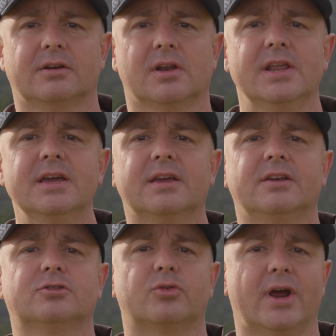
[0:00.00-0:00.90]
The link
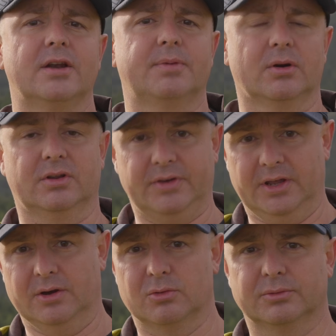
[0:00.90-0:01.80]
is right below the
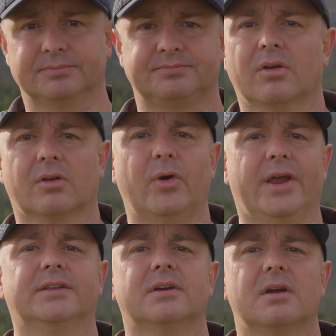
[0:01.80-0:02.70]
video. Great!